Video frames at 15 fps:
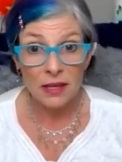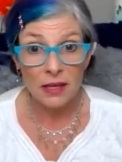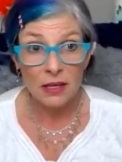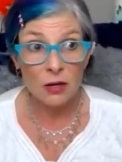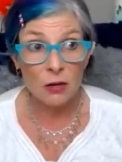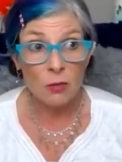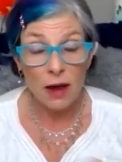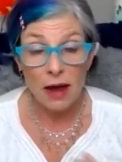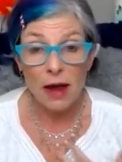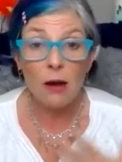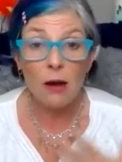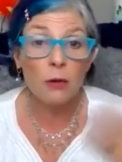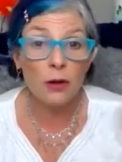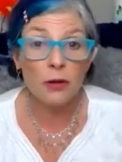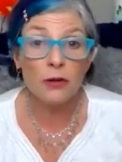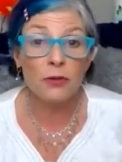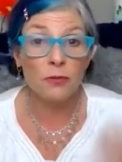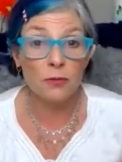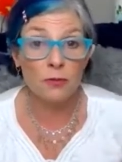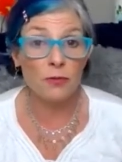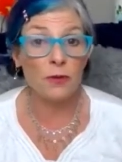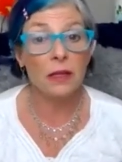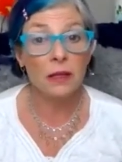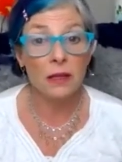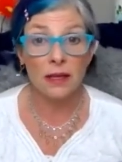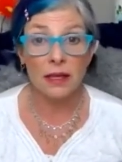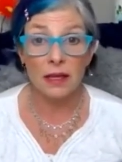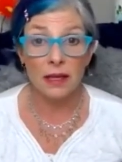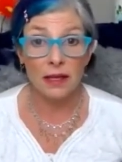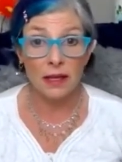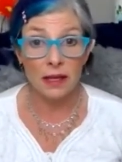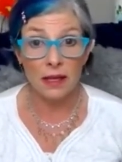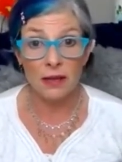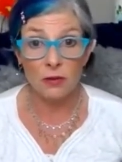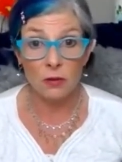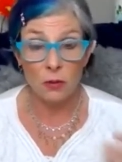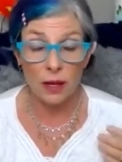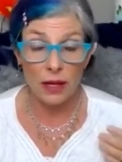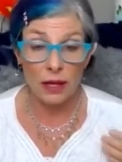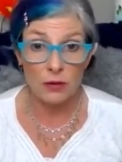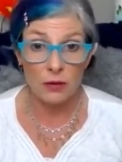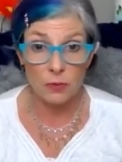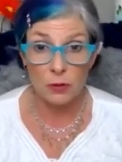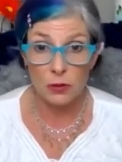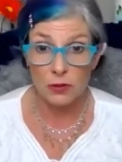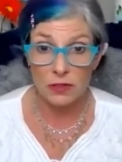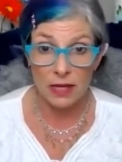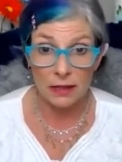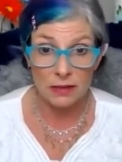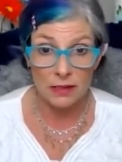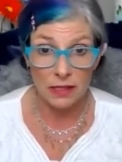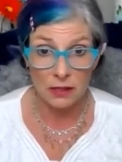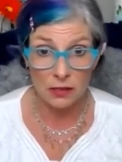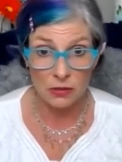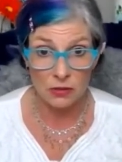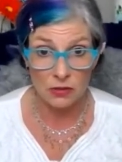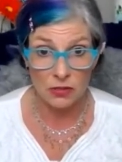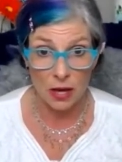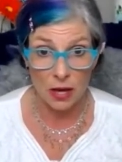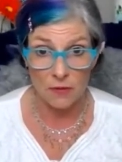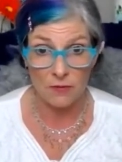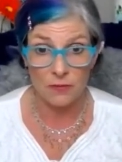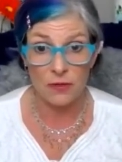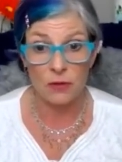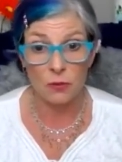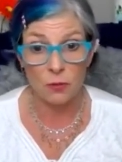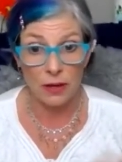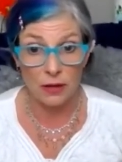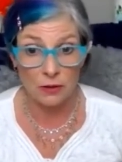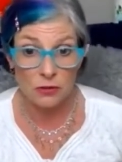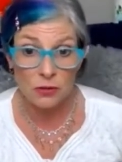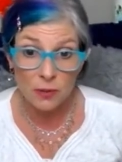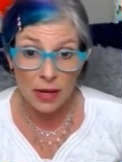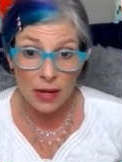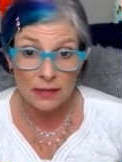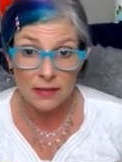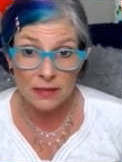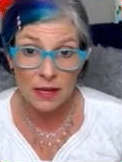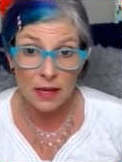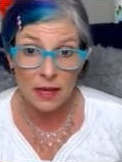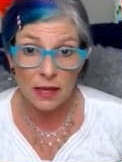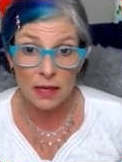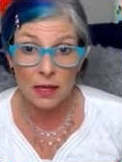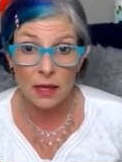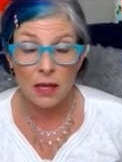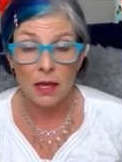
you know, how are you feeling in the way you're presenting yourself, in the way you're dressing,